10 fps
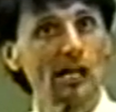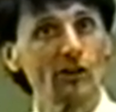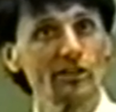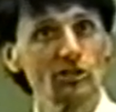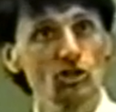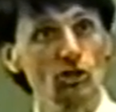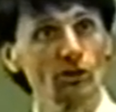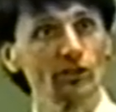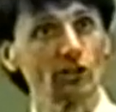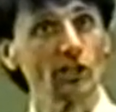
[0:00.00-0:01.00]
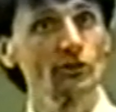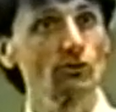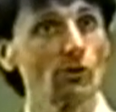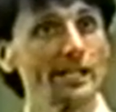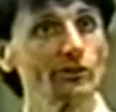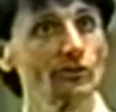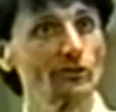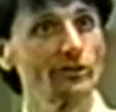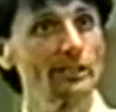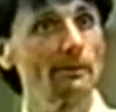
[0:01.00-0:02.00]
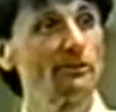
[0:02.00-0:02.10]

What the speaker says: are the insurance underwriters of the